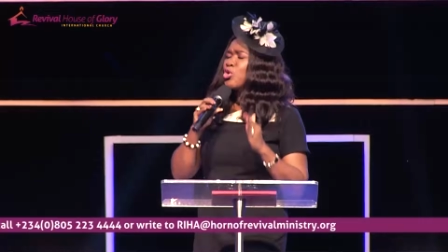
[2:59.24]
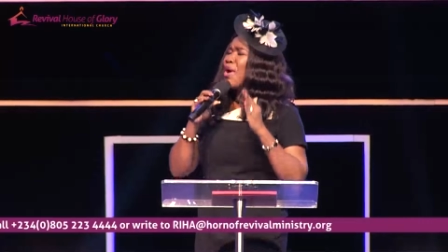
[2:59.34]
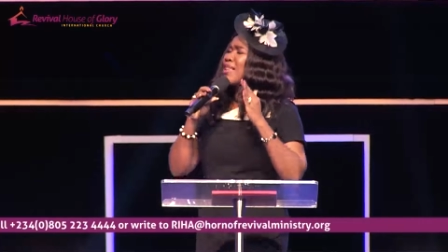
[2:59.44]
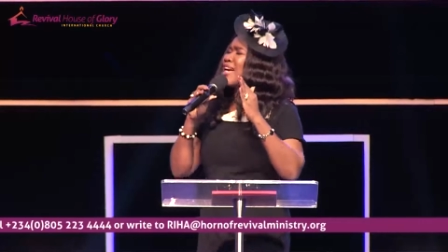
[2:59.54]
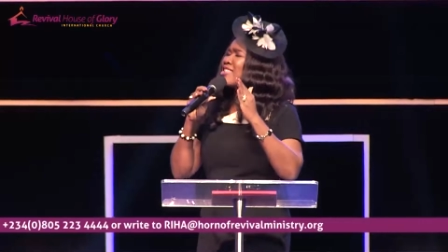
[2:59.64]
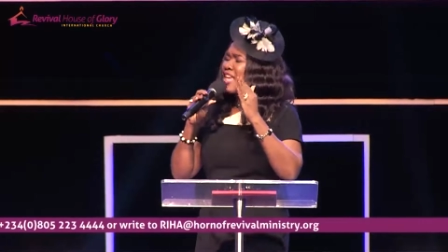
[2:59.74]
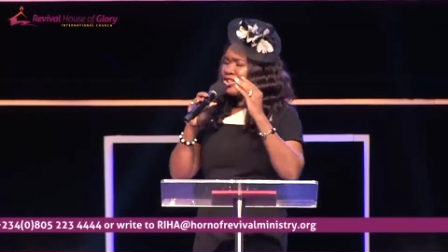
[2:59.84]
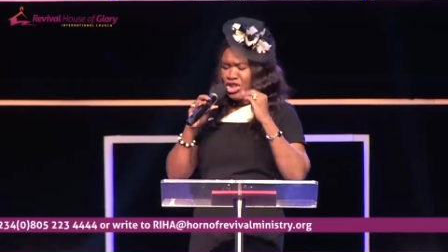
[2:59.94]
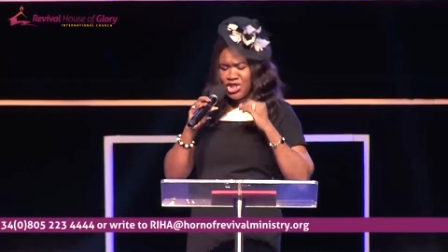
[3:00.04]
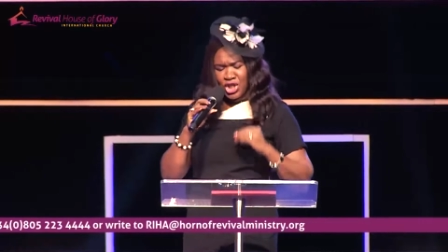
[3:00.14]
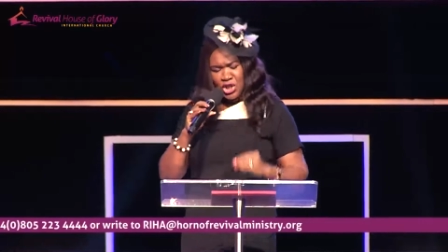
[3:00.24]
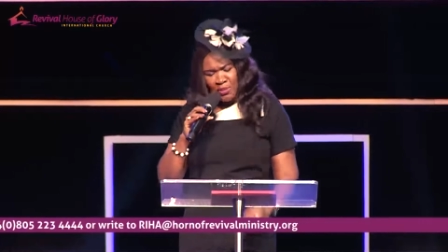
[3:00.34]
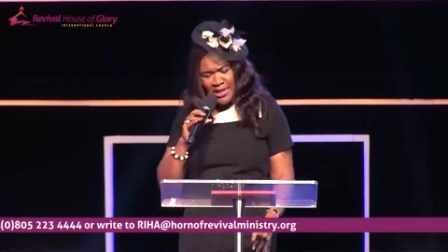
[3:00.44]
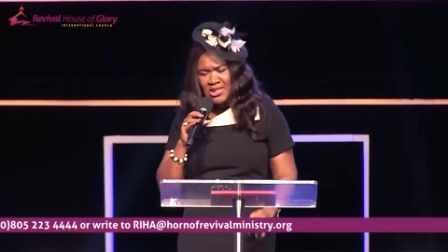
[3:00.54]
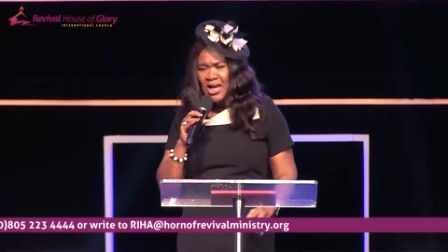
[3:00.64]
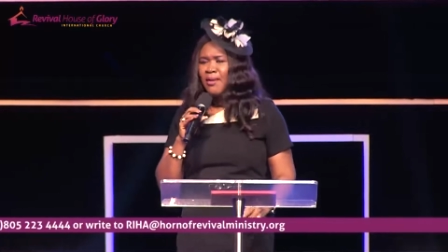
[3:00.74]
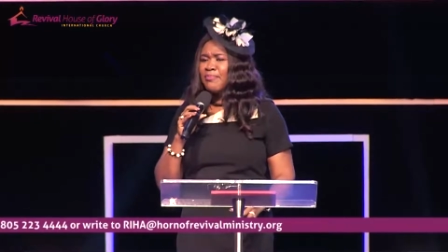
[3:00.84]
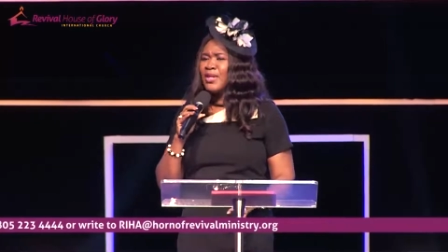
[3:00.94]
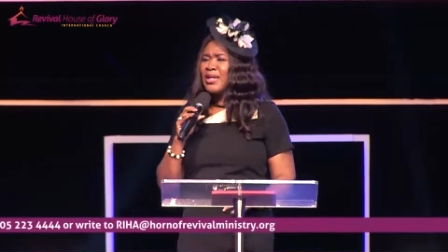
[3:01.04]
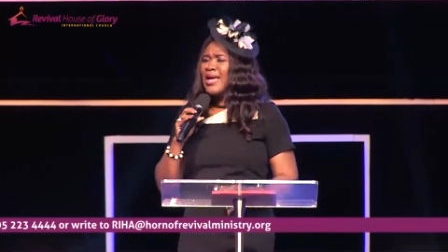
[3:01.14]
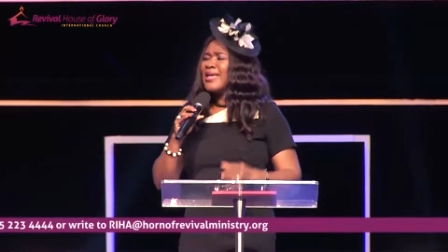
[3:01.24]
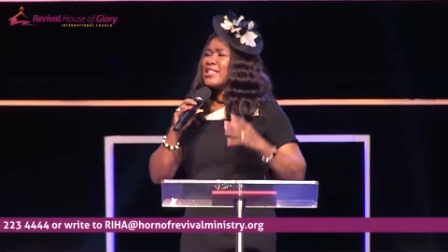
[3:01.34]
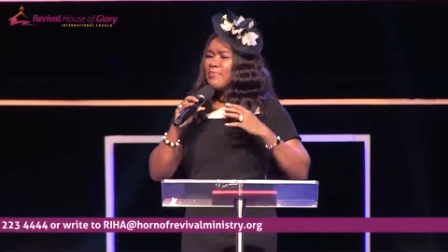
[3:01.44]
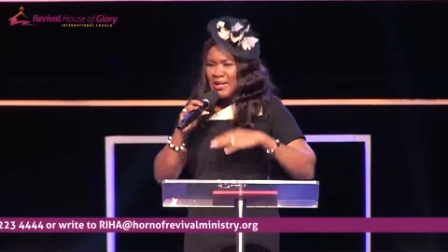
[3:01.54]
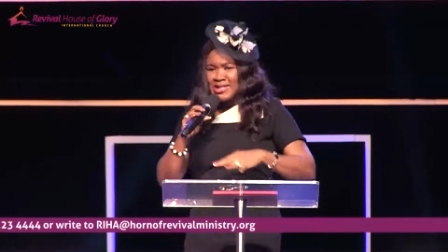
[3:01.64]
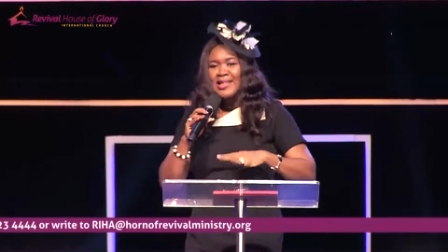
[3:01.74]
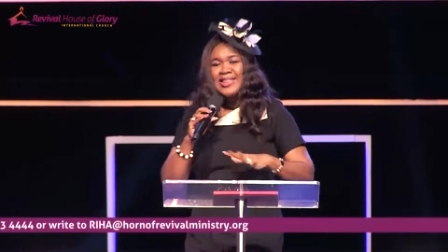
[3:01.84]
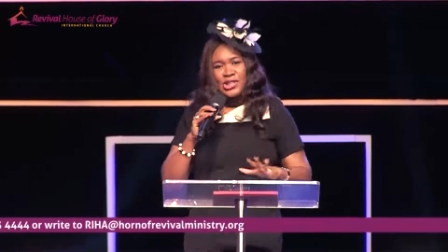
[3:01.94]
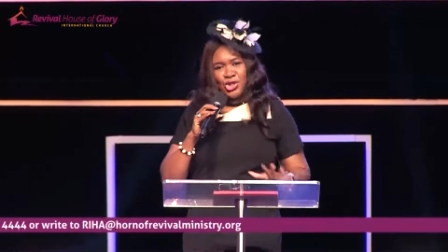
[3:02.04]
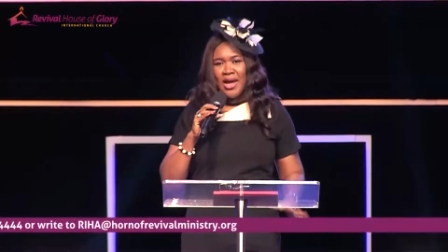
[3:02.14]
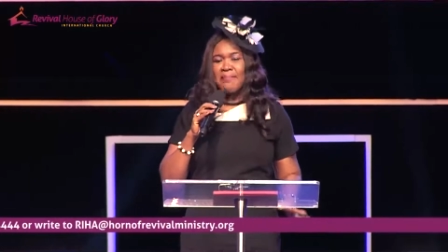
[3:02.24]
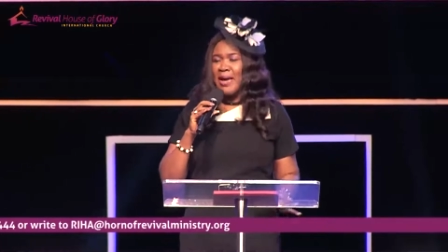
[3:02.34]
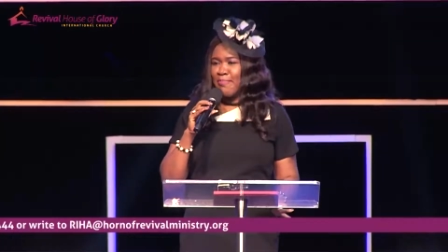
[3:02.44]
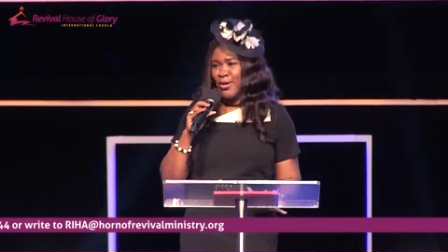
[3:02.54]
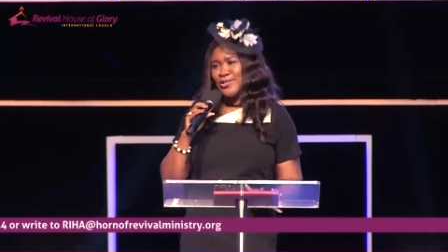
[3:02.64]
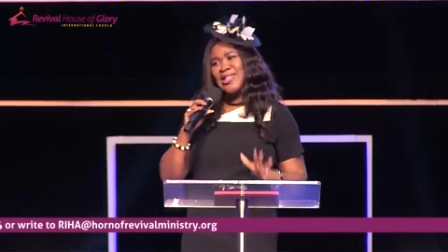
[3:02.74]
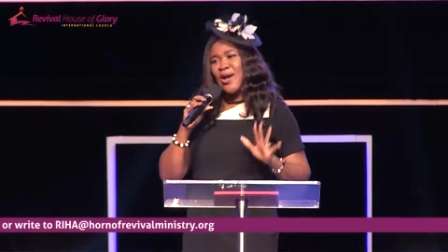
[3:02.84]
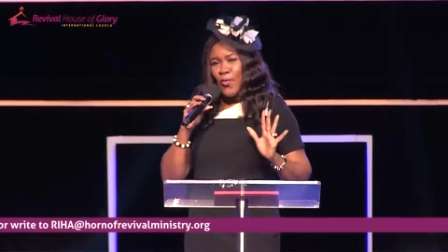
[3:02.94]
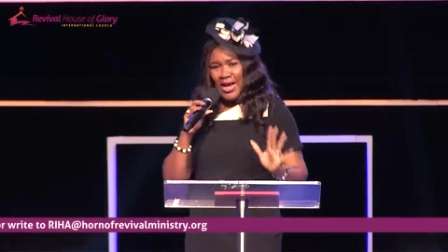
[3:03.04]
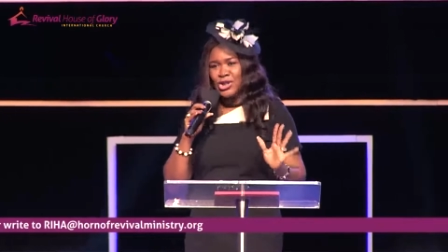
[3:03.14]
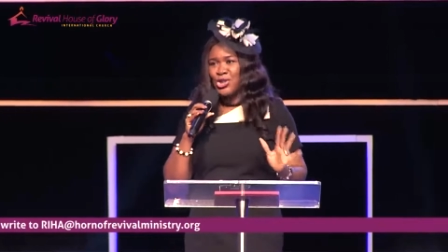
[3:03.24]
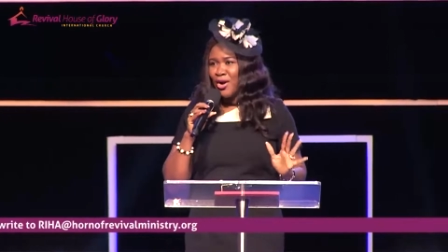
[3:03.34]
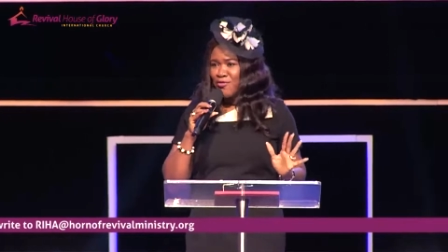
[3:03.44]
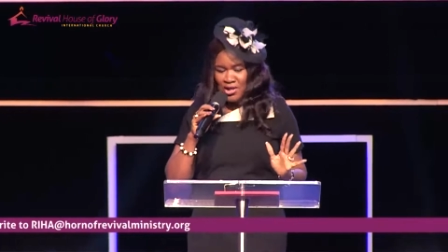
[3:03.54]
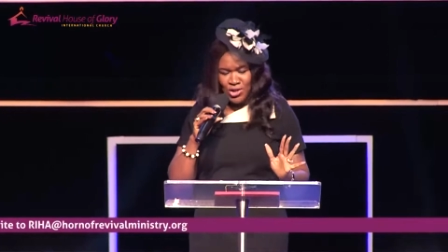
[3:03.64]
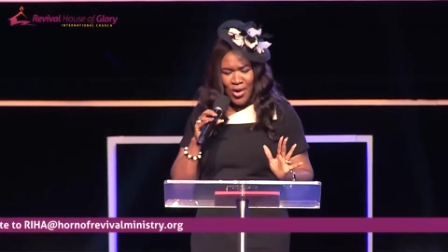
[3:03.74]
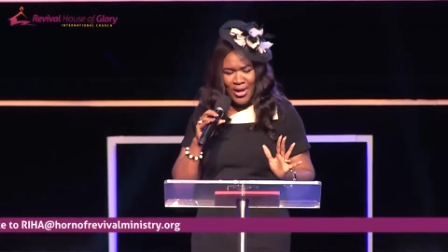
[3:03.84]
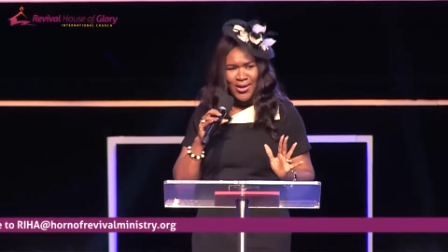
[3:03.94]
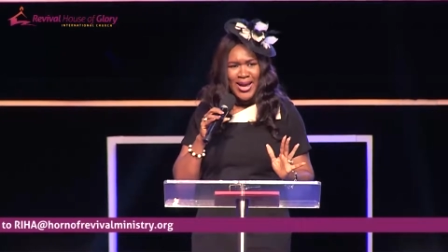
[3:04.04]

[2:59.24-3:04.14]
rather say, Jesus, please come. It's better that you are in my boat than we are sure of what's going on